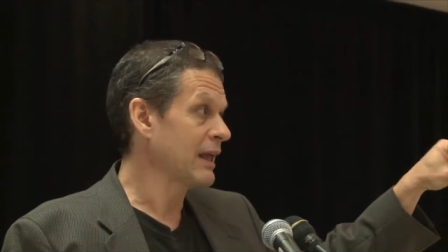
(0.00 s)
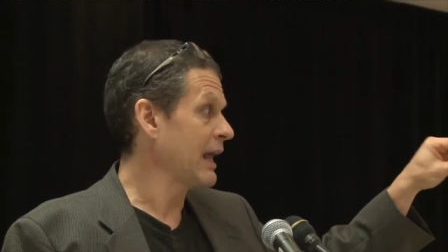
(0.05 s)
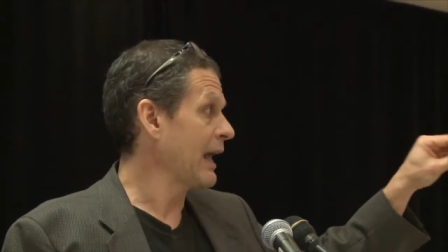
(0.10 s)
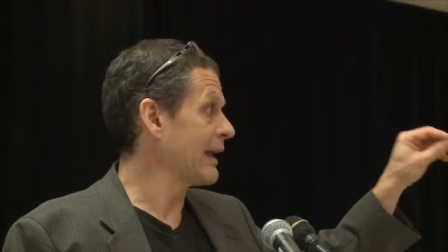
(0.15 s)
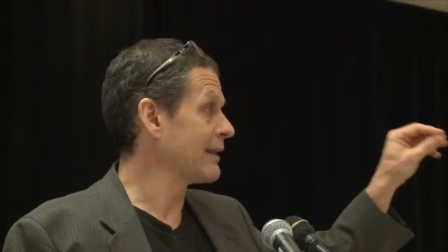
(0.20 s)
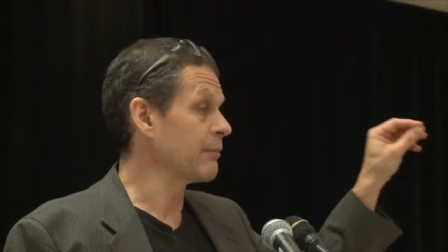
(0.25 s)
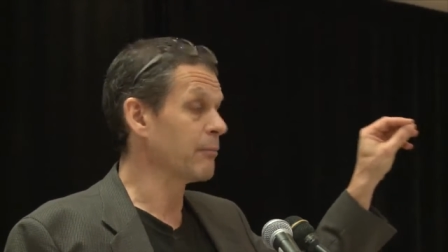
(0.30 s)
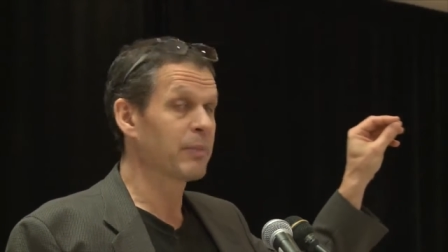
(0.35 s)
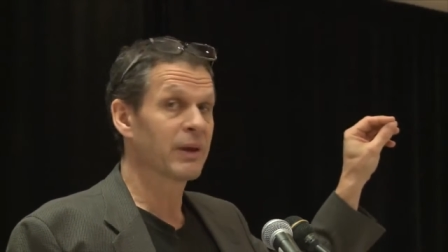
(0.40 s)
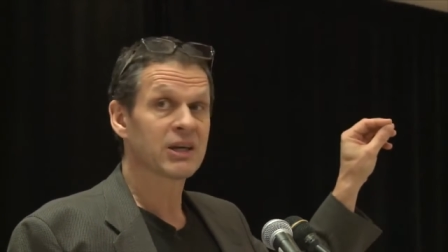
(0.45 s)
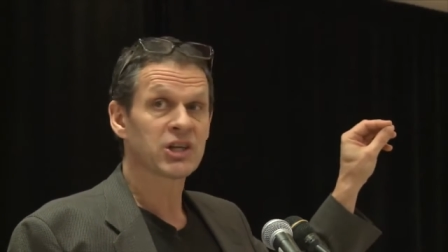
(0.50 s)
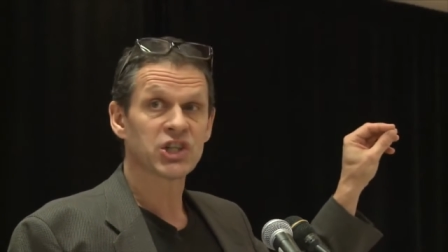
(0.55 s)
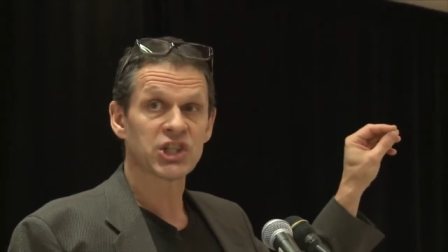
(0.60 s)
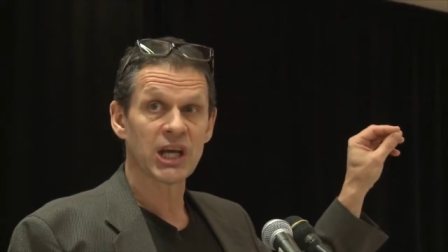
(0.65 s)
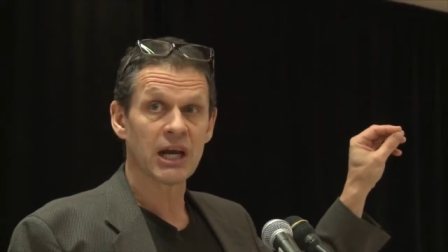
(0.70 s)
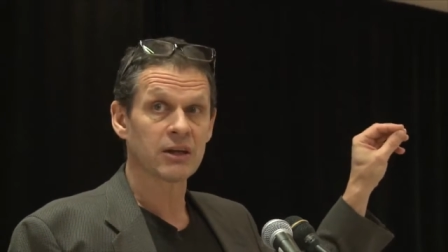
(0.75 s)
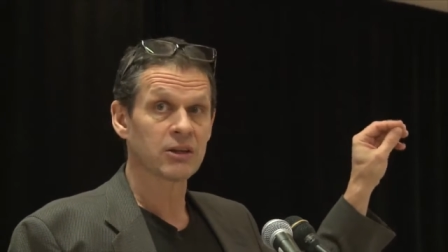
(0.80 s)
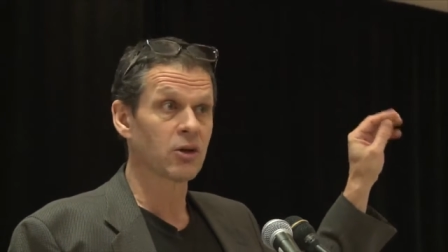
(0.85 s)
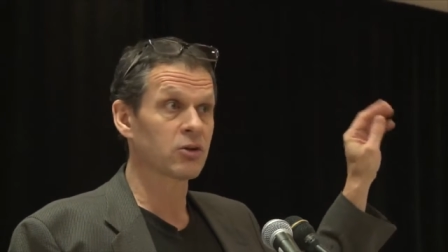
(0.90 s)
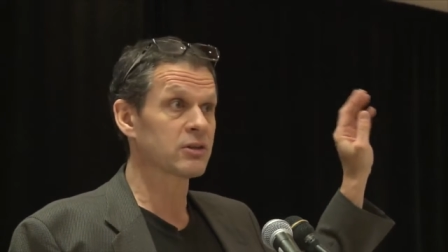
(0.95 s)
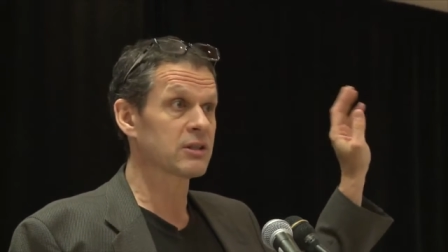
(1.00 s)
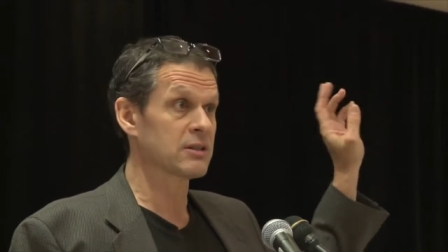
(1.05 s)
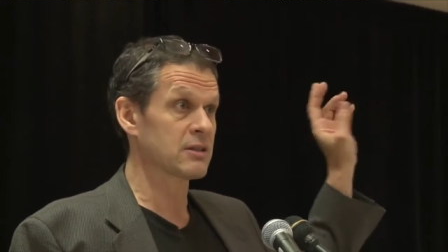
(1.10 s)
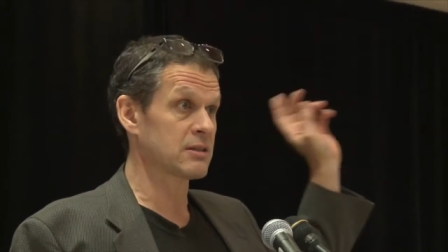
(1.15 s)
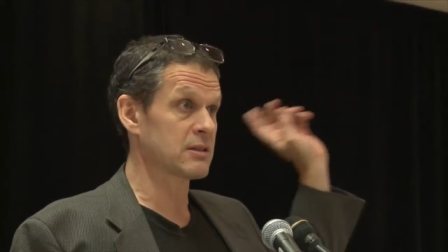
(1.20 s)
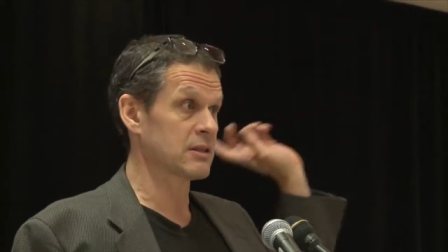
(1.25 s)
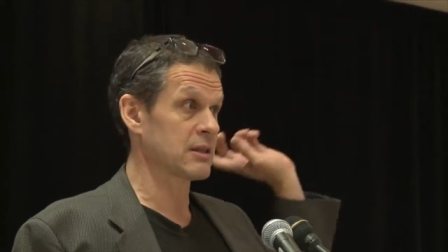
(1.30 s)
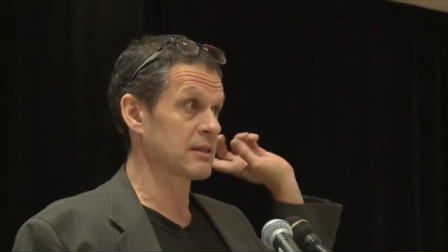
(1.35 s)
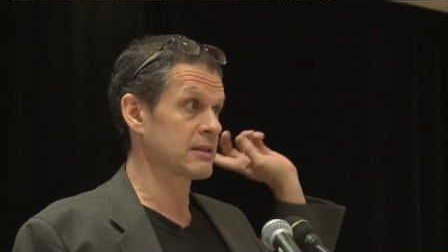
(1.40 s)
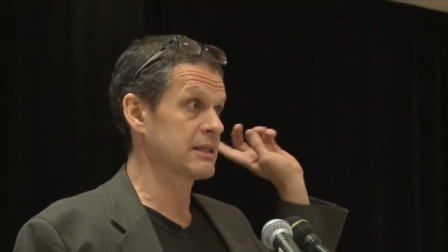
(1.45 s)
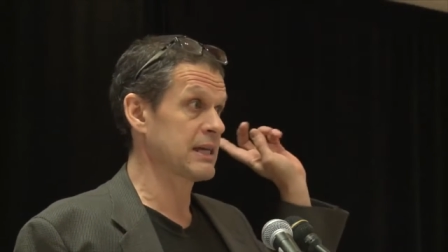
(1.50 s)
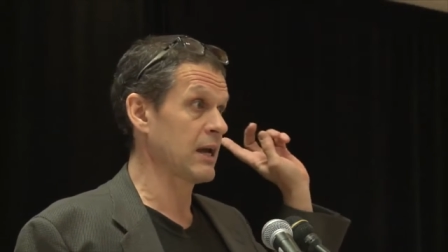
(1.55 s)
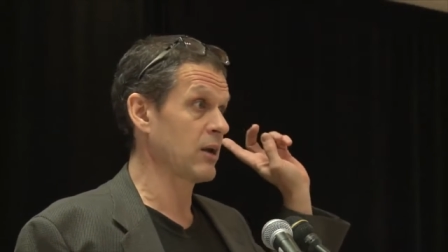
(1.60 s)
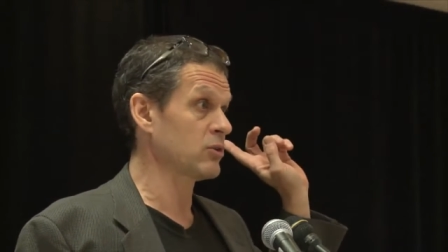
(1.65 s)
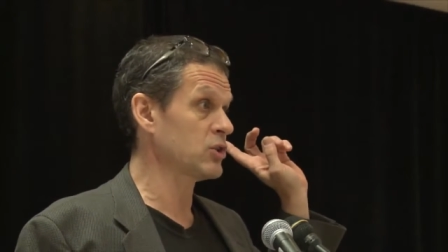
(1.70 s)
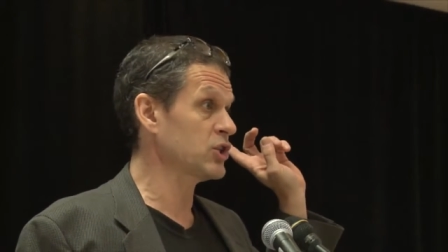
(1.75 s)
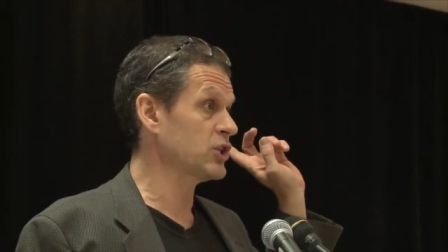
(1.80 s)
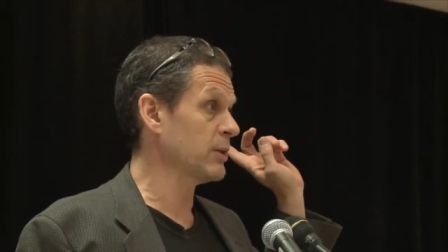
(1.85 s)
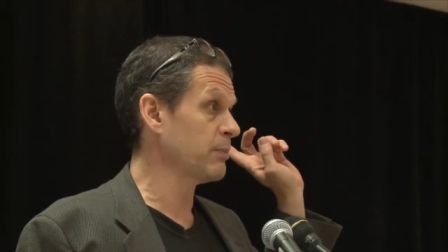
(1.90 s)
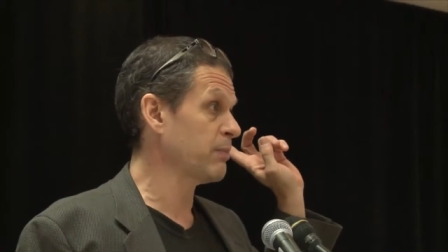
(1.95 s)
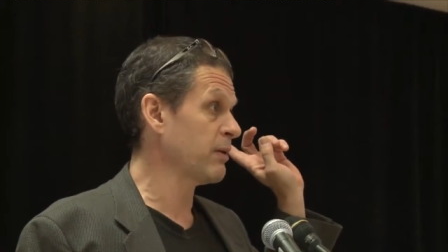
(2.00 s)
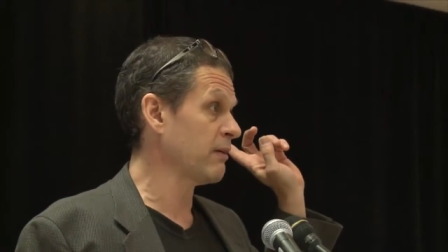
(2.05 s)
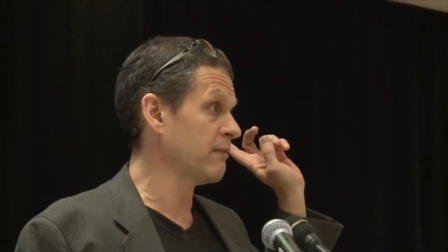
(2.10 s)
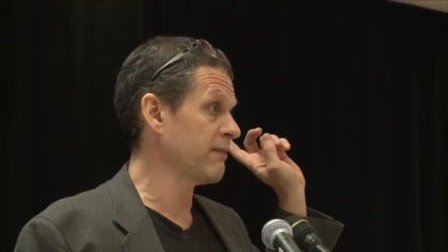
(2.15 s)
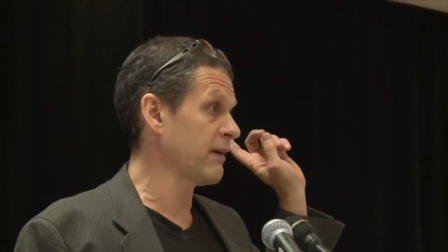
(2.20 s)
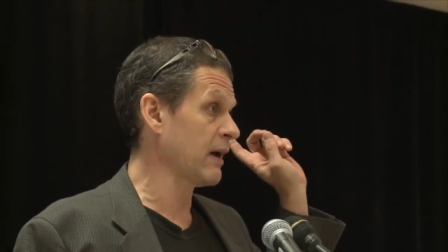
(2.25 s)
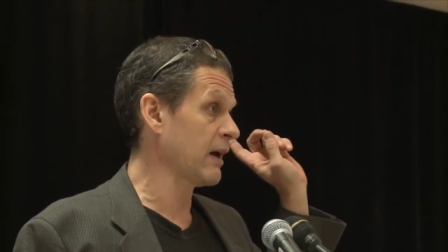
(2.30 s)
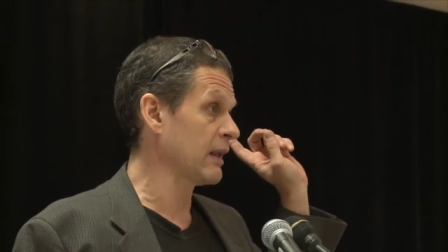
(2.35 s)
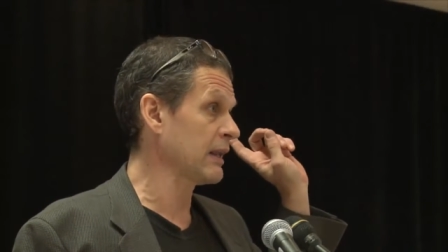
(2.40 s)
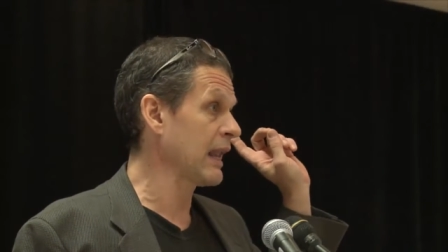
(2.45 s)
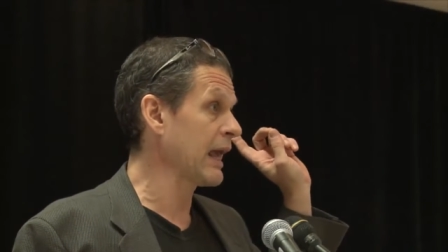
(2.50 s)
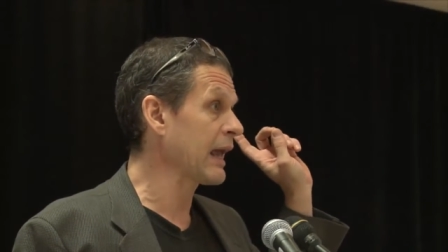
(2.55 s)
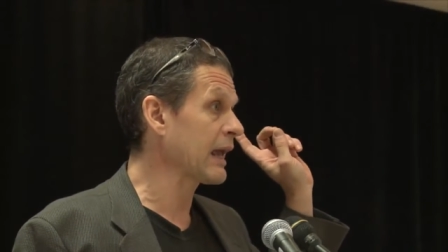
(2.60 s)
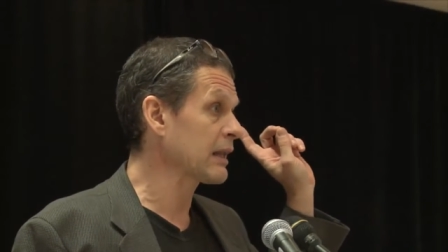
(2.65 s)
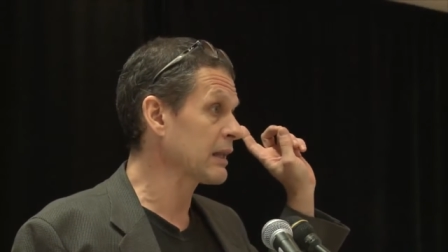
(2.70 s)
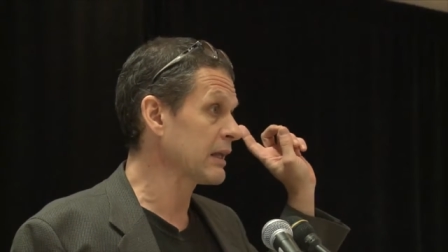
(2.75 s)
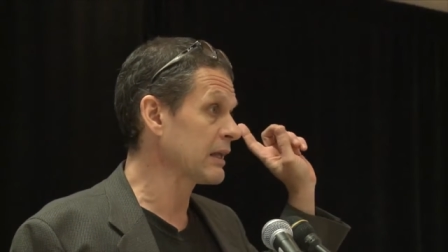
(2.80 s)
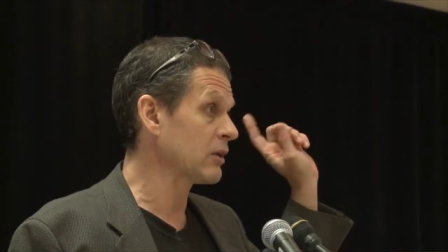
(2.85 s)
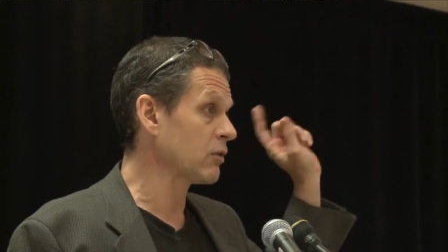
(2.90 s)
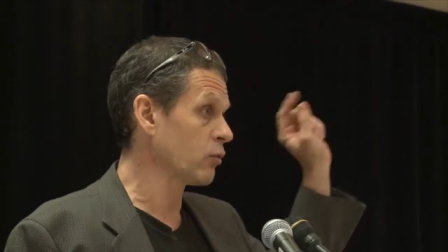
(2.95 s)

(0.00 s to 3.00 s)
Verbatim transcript: and a big shout out to the township of uh, Langley,